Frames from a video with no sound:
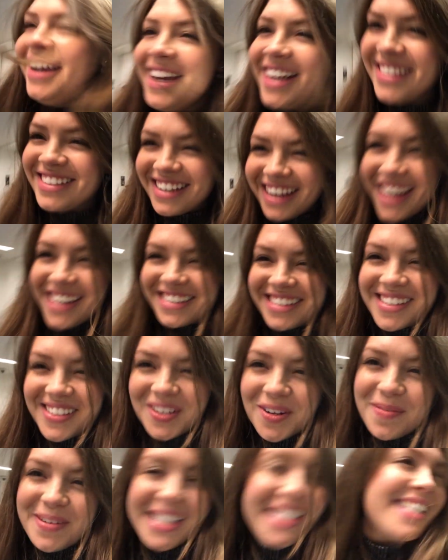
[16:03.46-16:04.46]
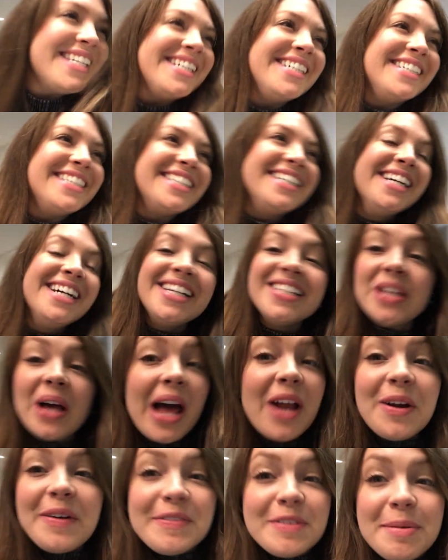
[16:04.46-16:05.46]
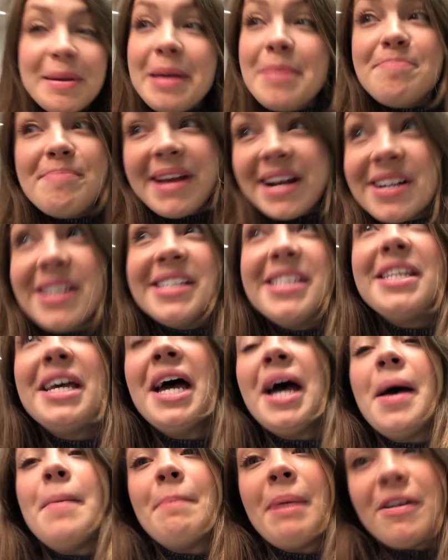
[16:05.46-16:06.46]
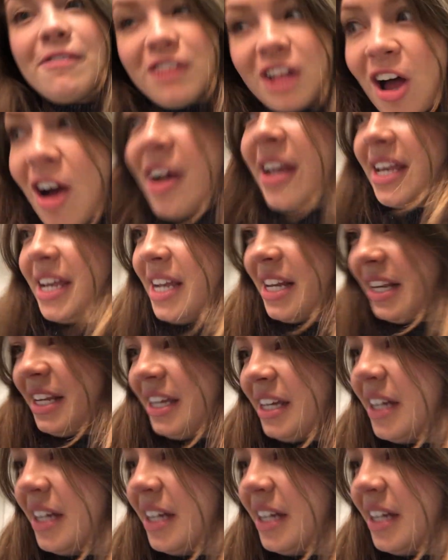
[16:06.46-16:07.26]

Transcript: It's nice because nobody's here, so I don't have to be embarrassed by vlogging.